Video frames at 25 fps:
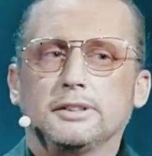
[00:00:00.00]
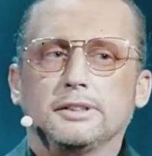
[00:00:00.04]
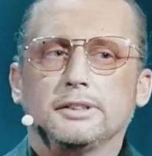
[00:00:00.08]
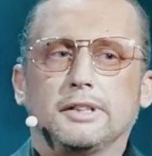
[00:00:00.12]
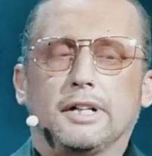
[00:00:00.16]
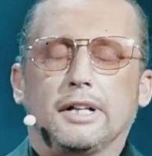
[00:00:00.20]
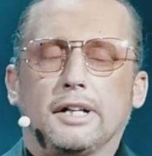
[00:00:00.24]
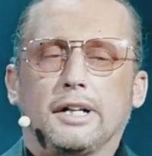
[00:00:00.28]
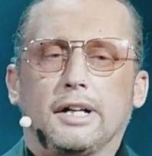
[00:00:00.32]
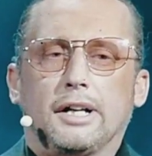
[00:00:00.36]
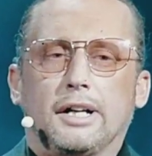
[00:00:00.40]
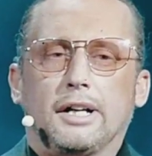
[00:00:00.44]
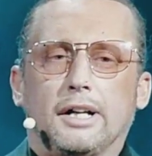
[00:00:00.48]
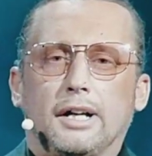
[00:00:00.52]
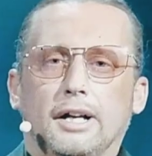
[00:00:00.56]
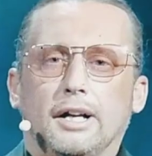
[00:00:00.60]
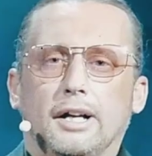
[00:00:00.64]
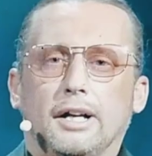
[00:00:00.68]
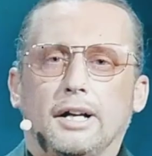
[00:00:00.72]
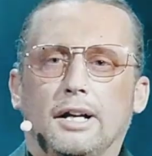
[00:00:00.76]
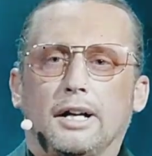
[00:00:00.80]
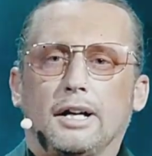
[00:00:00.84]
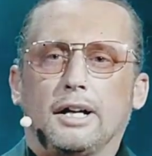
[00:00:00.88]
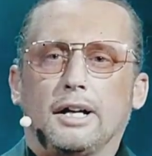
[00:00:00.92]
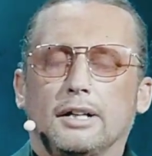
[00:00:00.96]

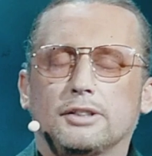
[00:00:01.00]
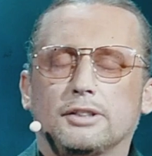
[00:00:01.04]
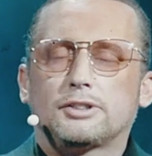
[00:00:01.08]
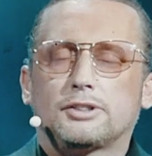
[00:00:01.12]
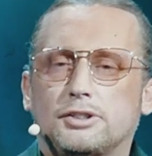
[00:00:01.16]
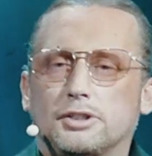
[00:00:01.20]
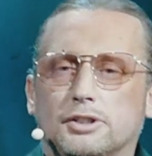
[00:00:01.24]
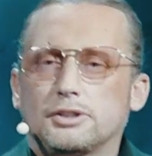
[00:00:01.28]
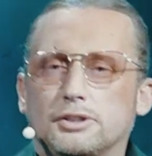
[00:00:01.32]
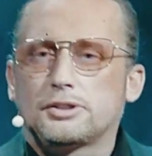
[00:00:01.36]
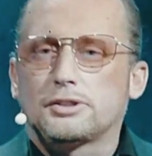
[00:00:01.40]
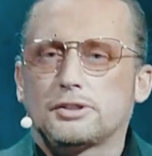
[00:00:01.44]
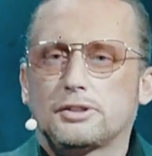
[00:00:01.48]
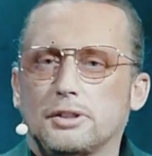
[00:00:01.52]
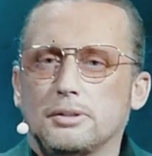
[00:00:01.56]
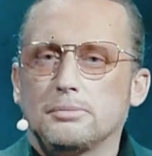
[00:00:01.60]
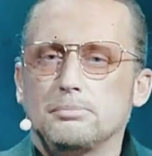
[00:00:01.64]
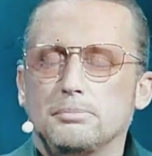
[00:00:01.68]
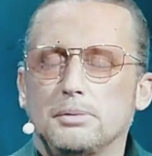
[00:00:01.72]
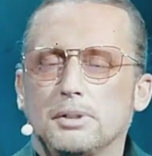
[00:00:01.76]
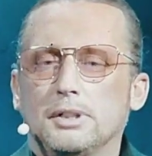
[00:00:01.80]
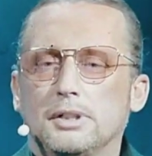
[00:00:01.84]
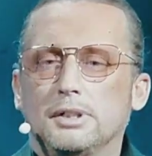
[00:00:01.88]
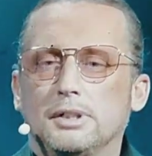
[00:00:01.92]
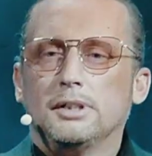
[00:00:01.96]
a system
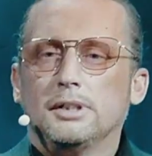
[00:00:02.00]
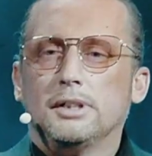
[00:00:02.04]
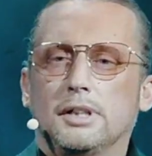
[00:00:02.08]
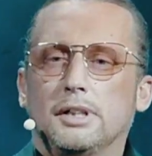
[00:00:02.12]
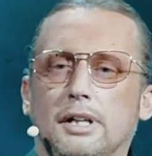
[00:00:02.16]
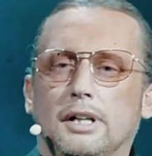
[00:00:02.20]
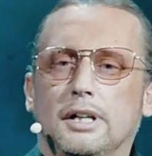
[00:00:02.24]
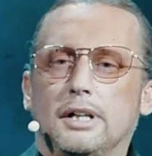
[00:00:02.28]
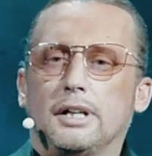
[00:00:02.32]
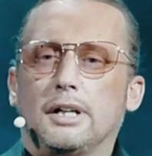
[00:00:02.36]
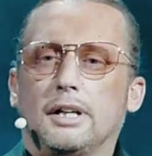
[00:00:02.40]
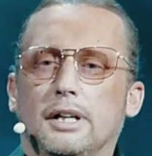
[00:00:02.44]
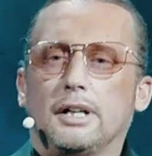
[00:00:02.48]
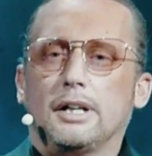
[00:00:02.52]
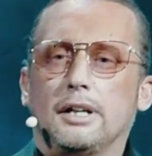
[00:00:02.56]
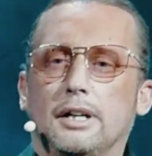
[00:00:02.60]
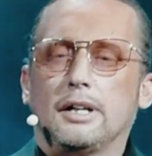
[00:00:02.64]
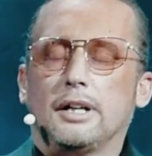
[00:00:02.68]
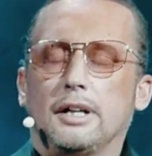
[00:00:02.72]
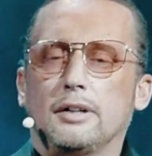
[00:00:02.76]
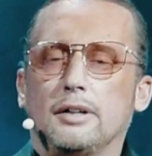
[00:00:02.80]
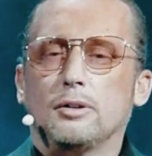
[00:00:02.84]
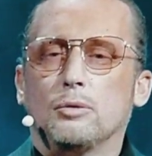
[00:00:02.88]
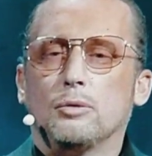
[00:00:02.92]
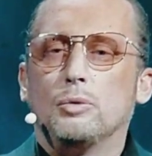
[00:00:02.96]

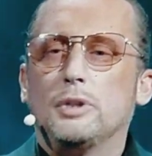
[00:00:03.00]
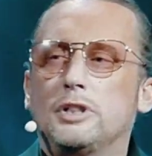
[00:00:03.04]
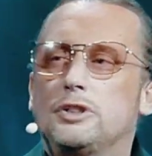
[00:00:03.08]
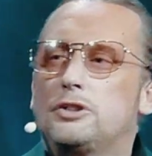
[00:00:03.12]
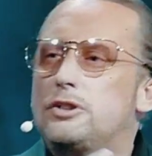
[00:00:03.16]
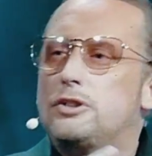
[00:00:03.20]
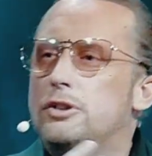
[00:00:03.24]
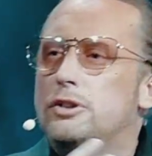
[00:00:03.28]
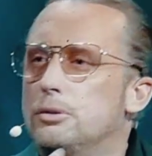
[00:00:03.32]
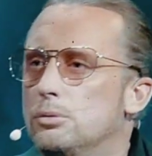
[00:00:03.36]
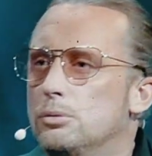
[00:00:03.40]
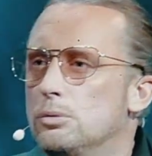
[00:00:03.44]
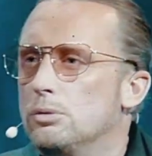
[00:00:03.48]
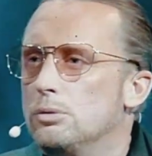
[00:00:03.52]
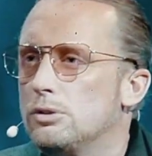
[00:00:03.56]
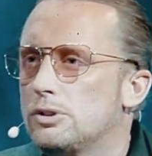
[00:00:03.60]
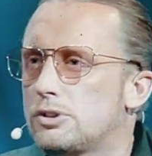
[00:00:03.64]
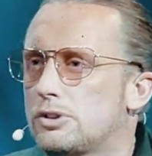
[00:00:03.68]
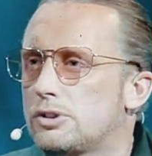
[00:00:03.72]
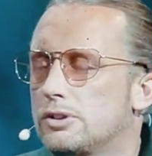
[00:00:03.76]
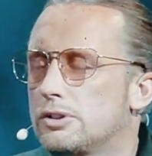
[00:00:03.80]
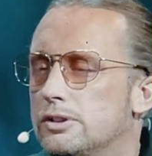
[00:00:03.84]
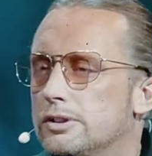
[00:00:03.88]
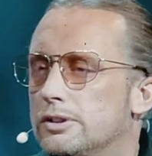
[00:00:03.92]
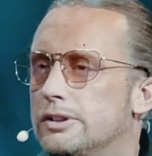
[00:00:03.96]
with
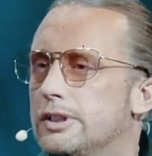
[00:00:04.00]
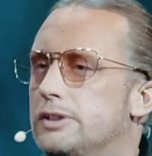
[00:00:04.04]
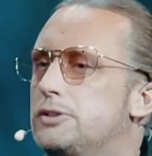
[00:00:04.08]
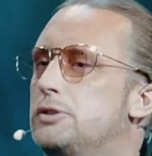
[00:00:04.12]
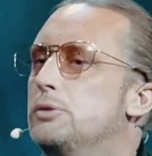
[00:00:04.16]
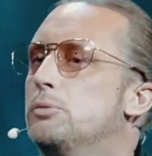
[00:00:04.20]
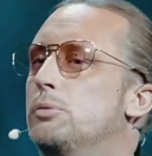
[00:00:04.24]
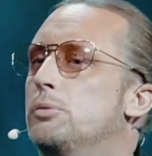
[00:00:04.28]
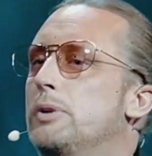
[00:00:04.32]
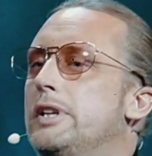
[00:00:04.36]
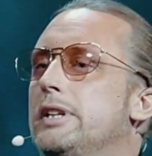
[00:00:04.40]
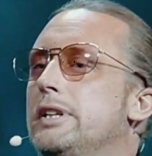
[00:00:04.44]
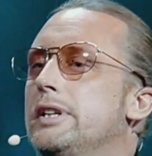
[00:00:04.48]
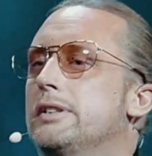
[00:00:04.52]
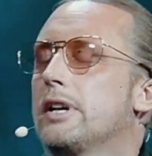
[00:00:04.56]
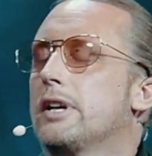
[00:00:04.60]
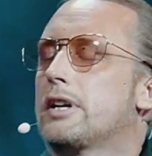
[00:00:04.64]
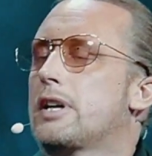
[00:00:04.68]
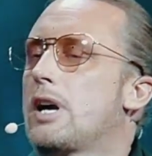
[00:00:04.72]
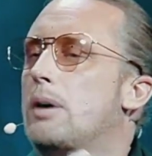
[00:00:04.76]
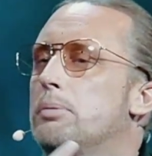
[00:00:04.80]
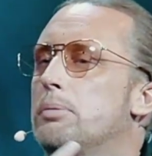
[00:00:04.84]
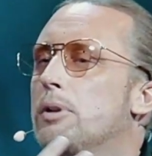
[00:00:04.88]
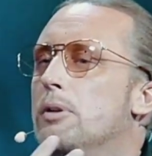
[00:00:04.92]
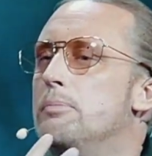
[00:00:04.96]
tools that you within a
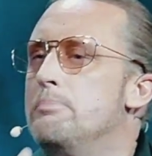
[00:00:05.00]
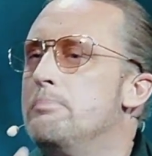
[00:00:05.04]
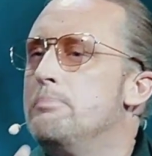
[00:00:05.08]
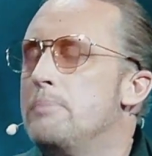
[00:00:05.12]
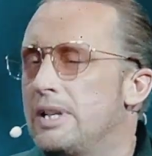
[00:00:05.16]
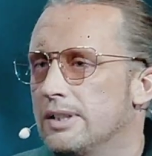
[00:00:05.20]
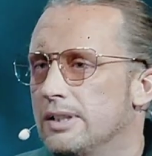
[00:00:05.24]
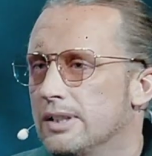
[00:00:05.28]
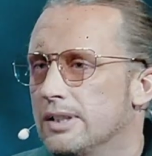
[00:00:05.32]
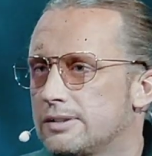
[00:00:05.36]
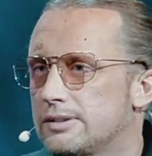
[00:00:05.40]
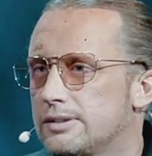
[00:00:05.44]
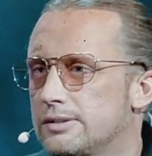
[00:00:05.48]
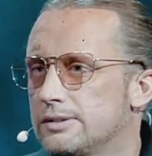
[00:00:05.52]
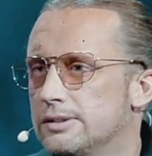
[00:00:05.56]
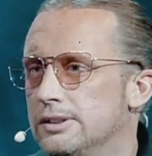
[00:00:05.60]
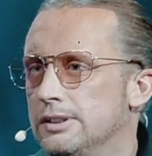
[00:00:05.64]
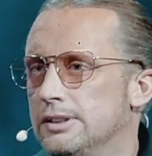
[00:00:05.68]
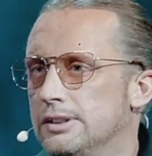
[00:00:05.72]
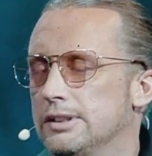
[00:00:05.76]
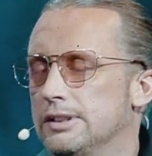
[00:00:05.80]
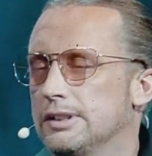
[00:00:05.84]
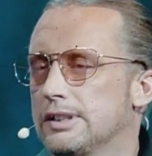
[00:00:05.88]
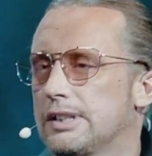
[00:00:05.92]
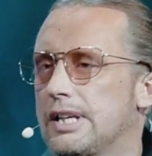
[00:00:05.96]
couple of minutes
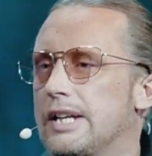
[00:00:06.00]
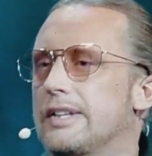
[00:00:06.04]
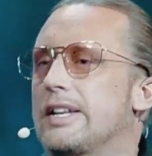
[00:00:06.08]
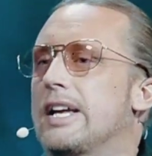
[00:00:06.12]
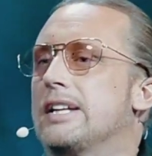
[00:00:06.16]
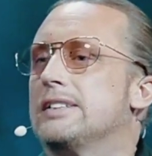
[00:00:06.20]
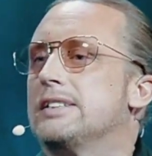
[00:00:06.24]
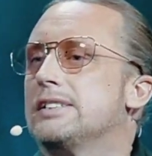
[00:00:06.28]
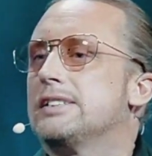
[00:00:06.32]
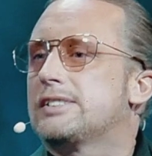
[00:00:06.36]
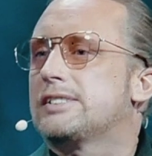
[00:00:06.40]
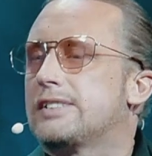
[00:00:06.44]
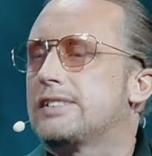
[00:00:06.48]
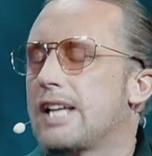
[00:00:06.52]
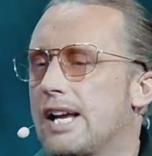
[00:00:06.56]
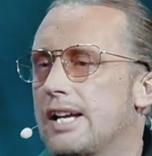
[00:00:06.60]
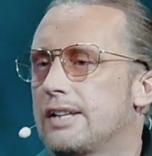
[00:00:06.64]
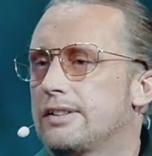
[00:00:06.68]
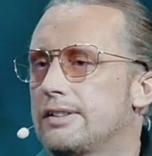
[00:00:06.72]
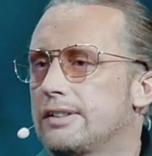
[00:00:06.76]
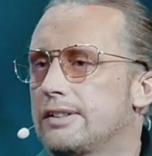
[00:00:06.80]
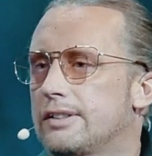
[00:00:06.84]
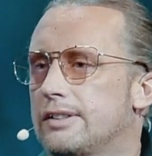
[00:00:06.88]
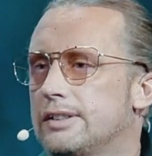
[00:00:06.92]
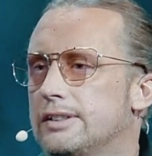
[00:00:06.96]
can
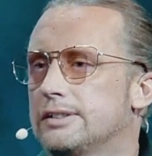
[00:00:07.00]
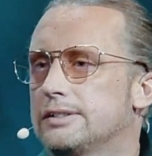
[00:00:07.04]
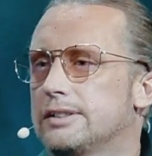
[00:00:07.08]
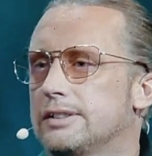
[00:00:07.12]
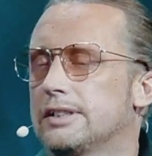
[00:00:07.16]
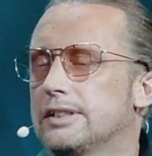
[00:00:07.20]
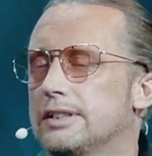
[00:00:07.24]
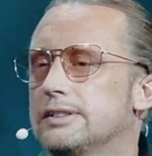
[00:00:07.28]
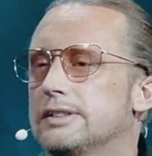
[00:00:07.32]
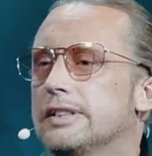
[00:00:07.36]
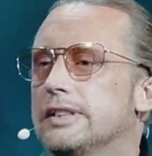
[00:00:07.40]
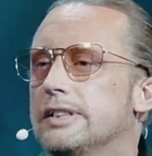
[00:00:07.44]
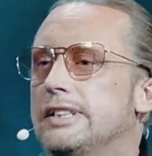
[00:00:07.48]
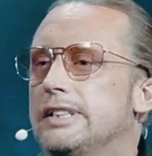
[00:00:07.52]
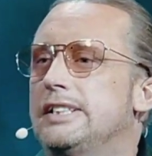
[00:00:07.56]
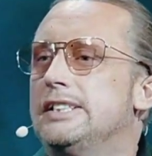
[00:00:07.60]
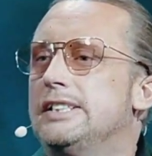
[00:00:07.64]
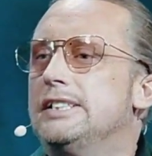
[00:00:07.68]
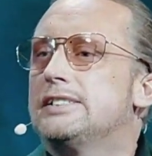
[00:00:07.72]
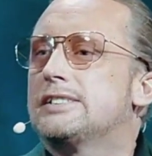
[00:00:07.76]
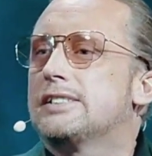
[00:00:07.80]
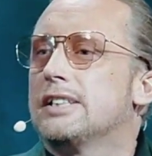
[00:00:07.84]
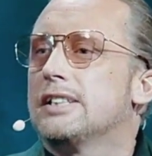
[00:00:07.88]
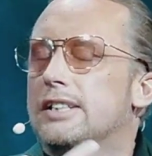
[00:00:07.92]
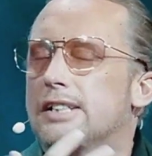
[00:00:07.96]
understand and
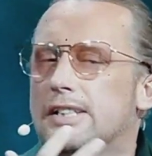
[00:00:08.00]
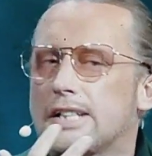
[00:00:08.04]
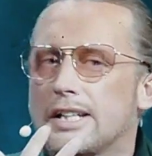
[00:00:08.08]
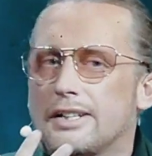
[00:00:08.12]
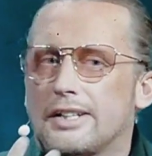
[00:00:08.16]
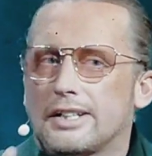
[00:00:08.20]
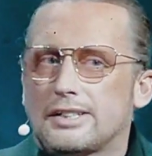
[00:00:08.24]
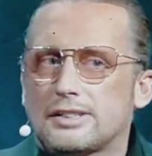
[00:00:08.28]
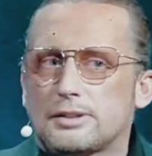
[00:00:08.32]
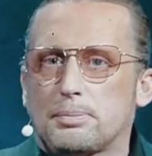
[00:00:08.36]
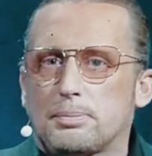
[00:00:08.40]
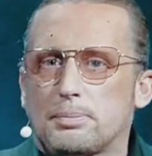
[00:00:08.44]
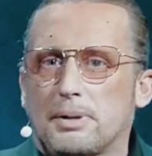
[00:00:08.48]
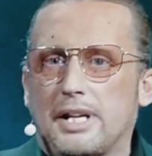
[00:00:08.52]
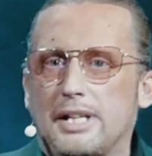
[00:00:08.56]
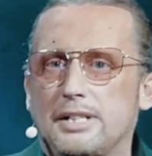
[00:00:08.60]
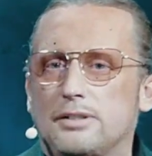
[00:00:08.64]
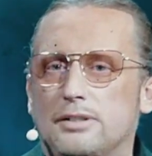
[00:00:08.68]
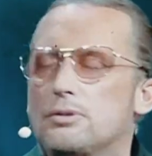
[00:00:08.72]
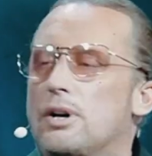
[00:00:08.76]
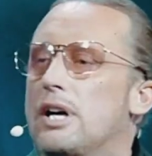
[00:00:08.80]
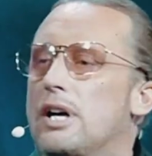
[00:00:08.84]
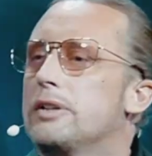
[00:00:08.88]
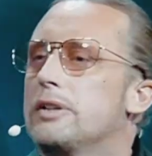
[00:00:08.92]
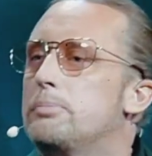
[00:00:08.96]
easily can explain to
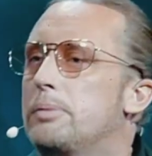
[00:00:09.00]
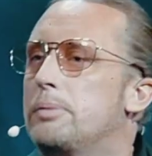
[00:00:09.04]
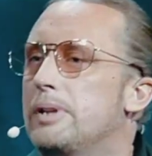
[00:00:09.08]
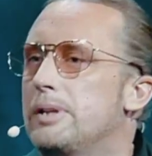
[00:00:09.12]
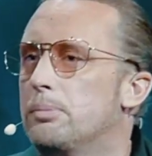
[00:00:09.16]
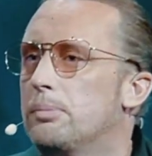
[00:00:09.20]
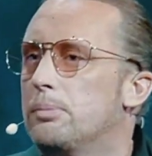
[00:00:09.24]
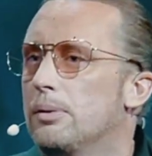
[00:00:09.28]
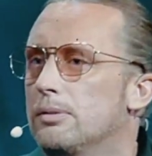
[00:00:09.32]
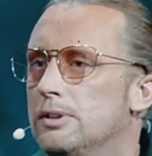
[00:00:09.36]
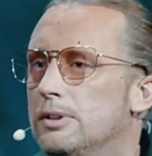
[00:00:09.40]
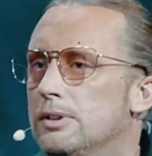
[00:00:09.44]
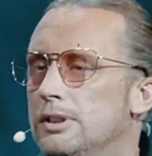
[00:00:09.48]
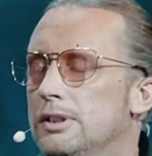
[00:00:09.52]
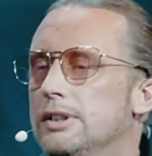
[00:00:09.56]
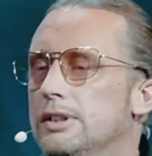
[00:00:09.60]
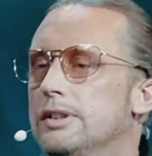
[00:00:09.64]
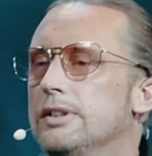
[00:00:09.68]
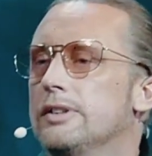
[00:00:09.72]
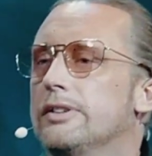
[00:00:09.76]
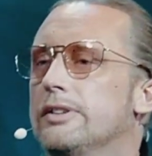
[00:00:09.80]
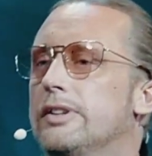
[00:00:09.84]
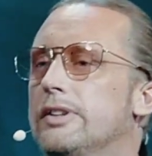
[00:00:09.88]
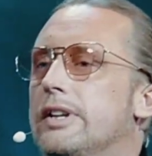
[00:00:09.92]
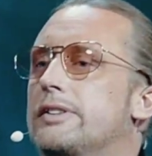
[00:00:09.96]
other people
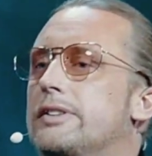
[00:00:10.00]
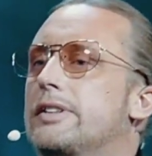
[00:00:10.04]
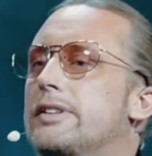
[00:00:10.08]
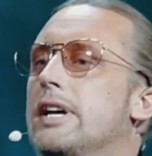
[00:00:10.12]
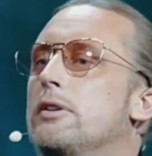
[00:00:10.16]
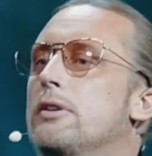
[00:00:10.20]
that can